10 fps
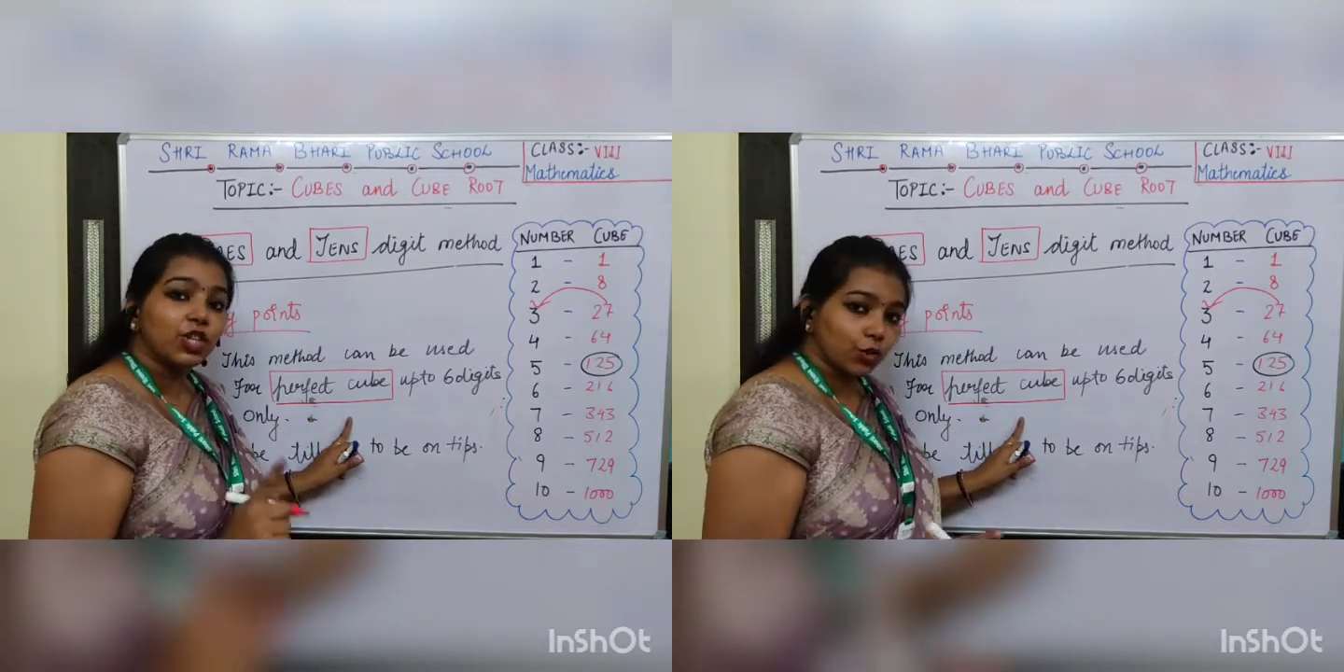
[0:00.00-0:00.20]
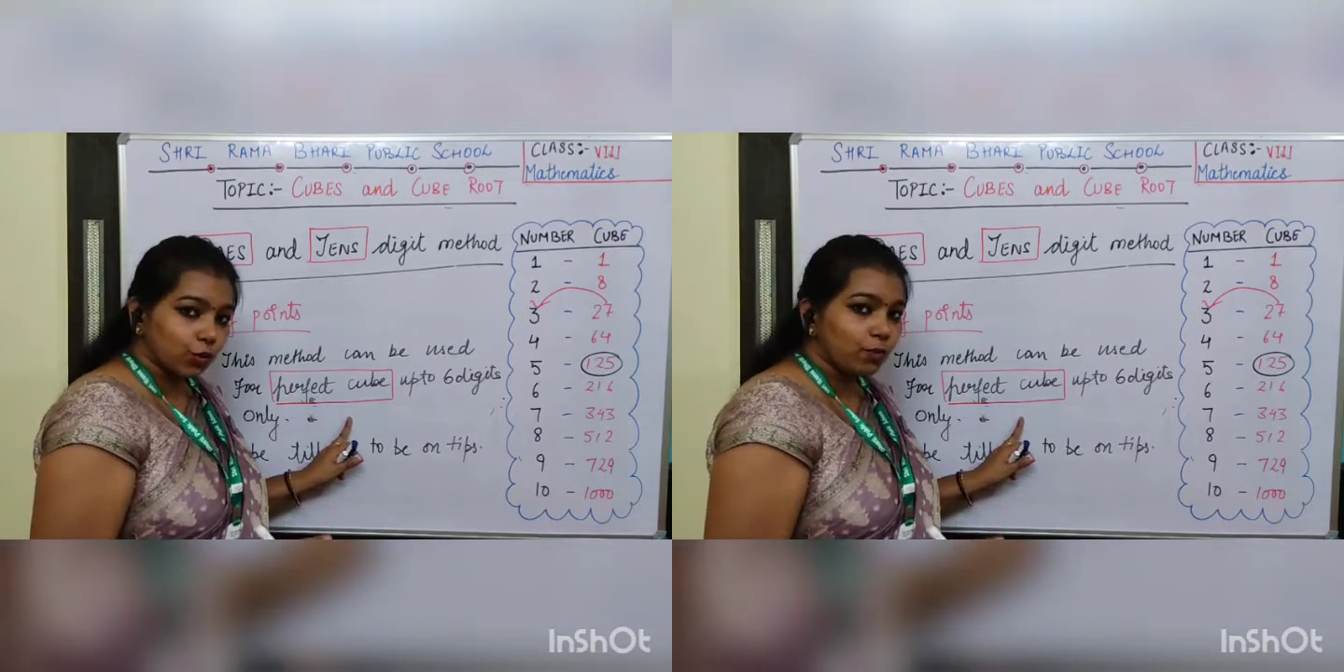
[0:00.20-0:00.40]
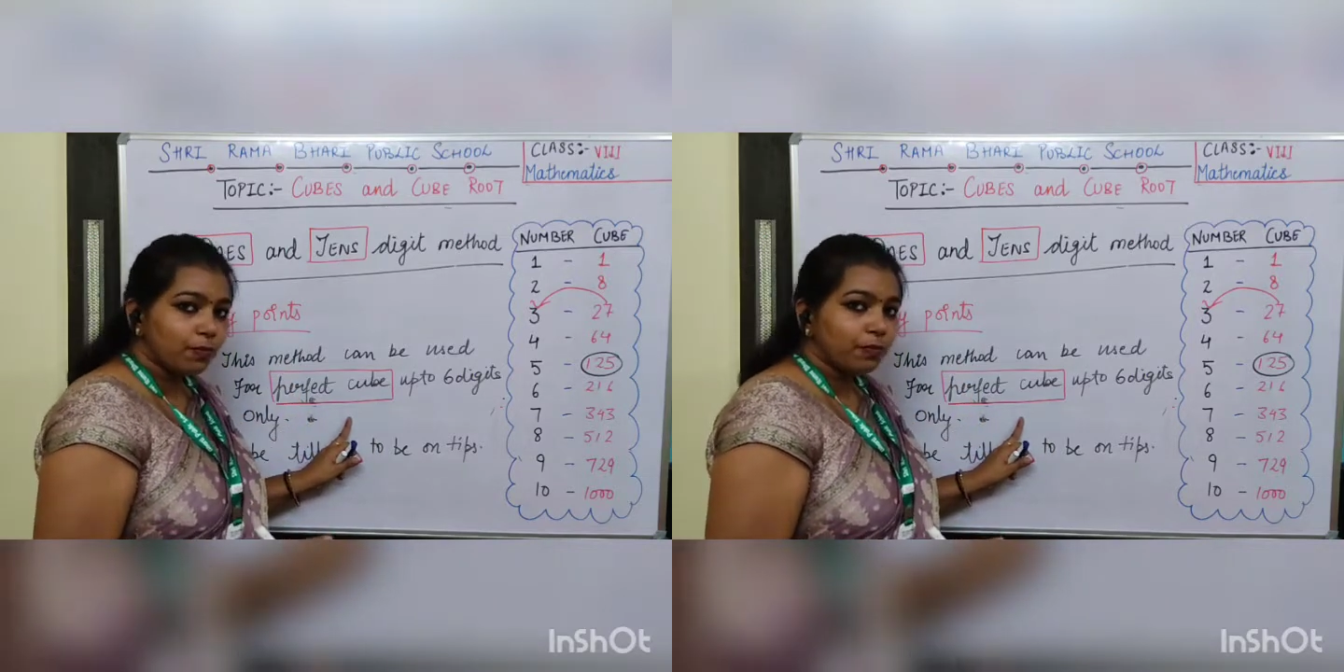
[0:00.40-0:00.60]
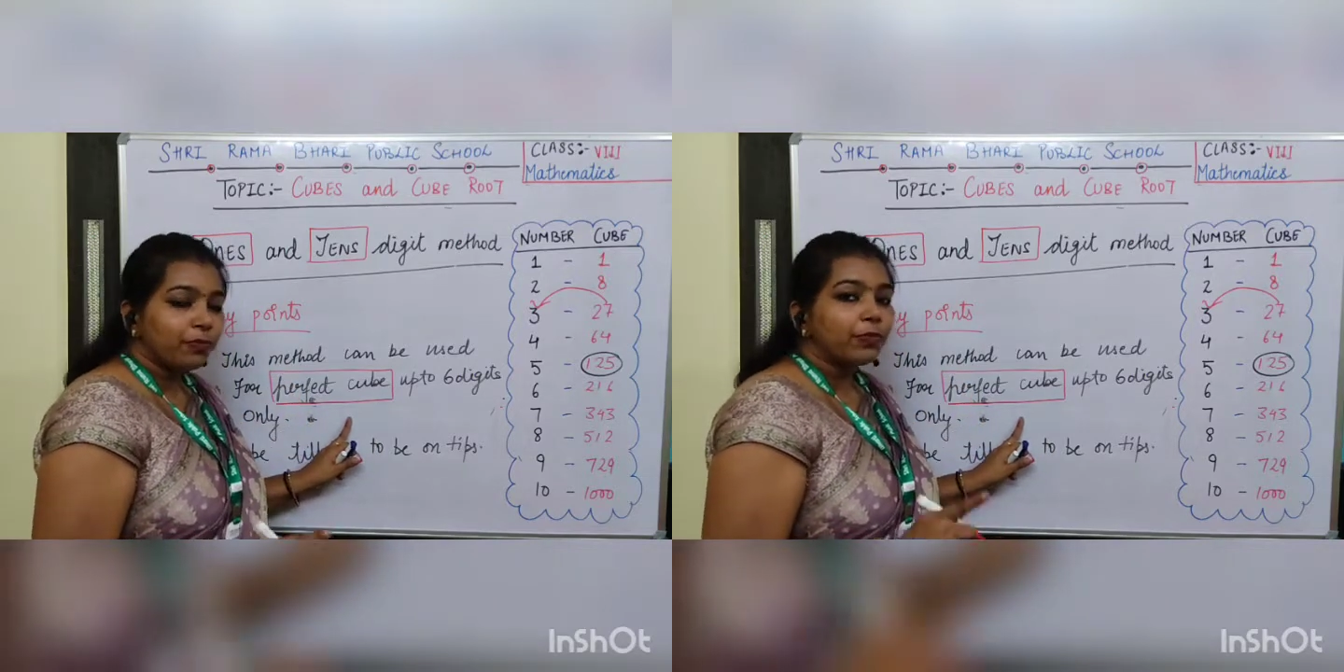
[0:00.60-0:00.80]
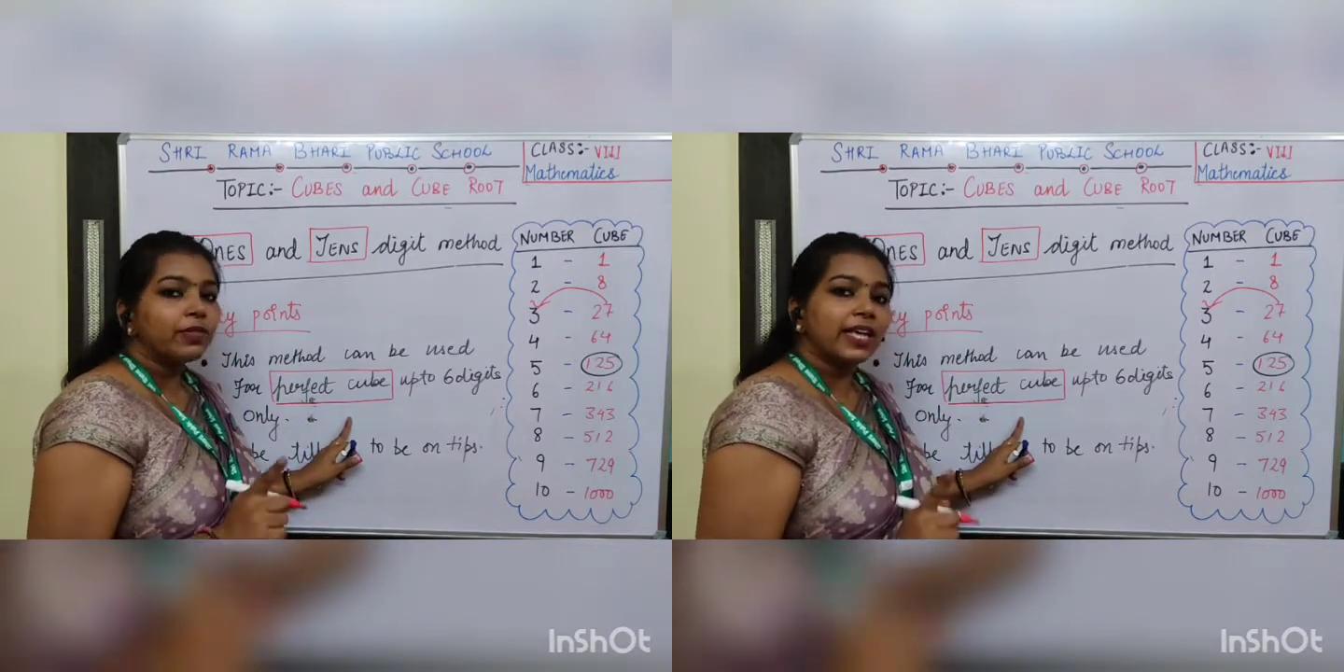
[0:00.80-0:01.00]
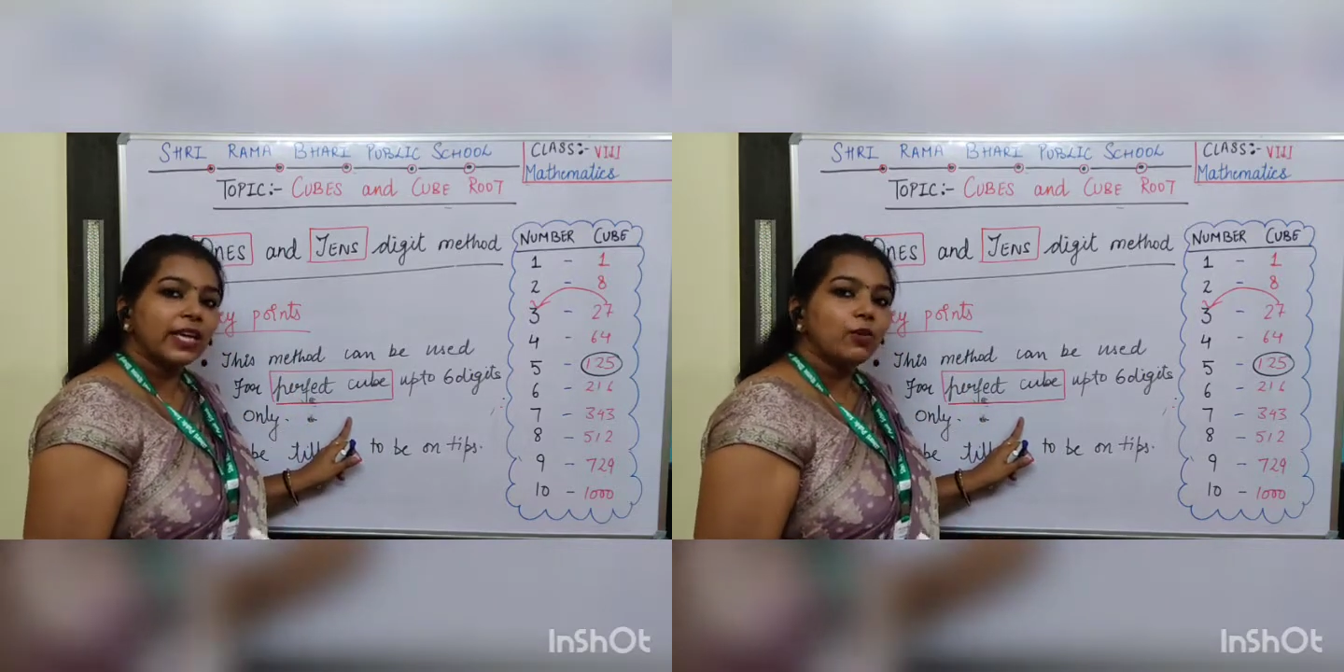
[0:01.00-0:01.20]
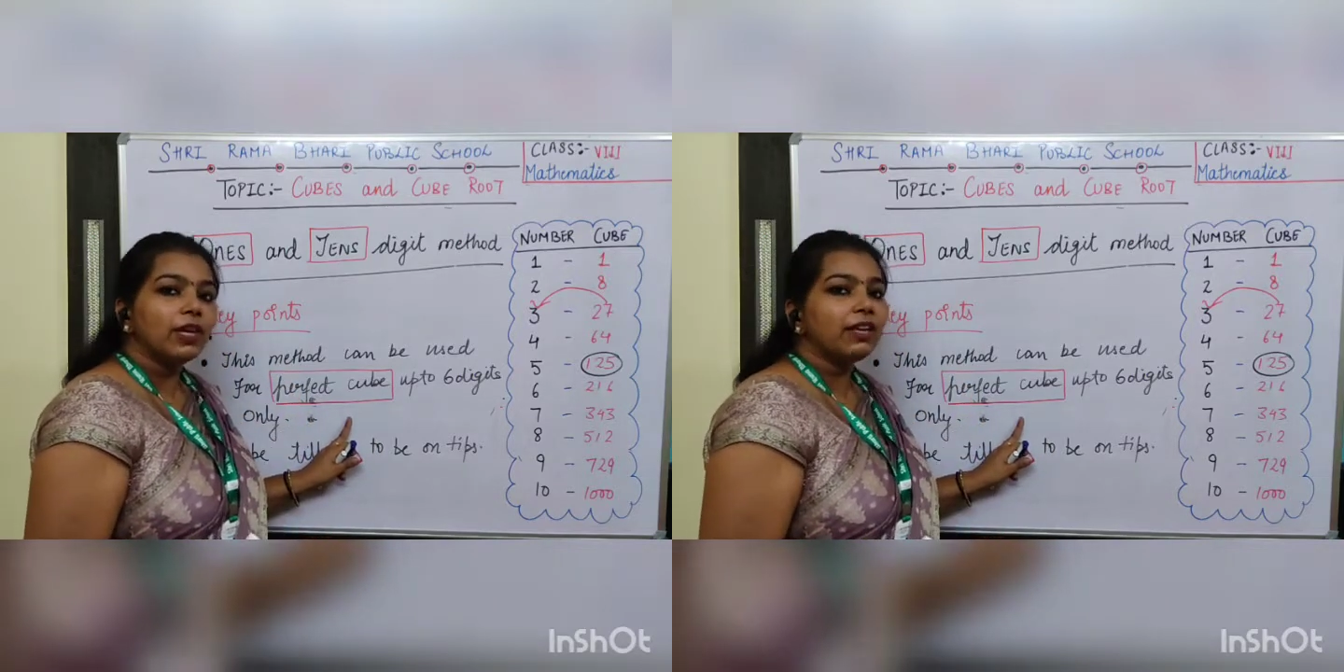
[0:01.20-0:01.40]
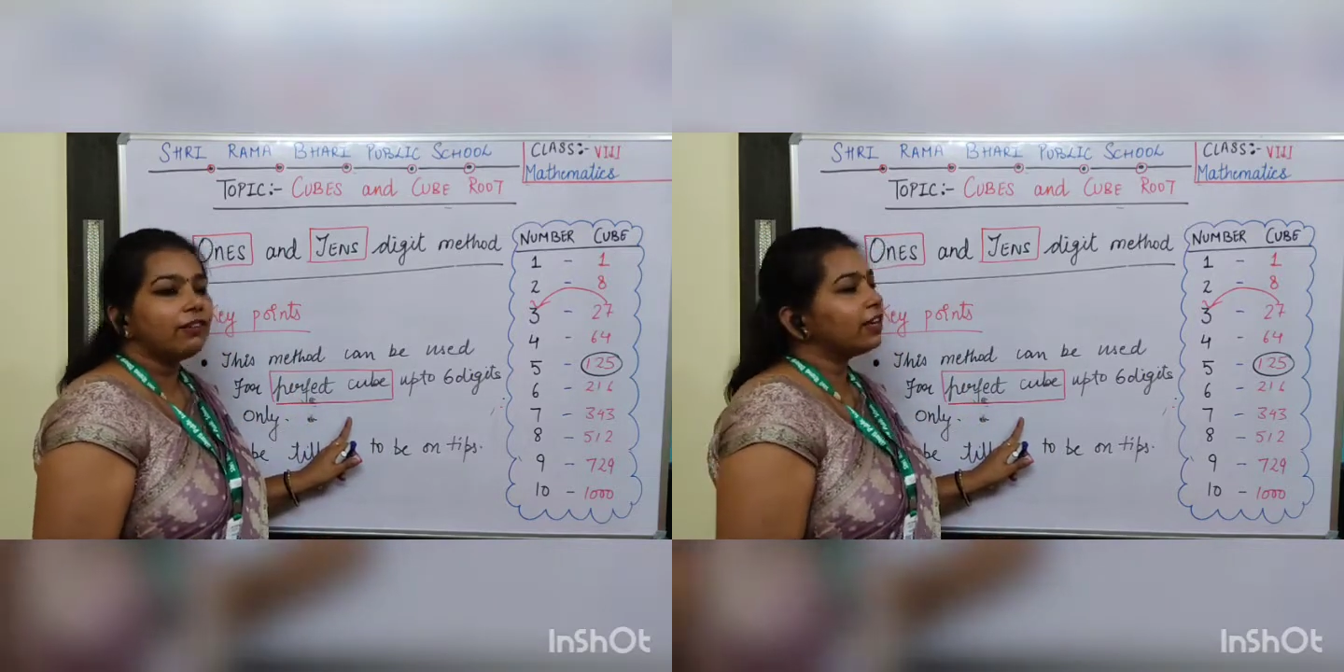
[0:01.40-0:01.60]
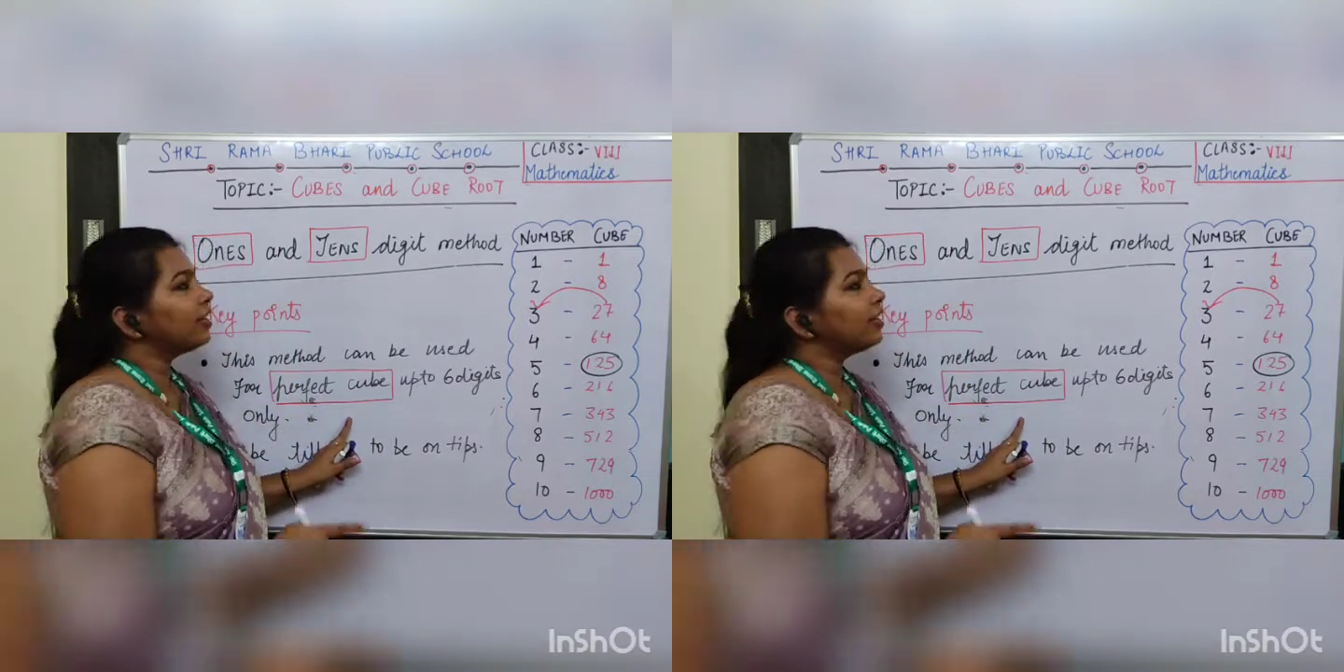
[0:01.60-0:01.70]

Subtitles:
cube, then only we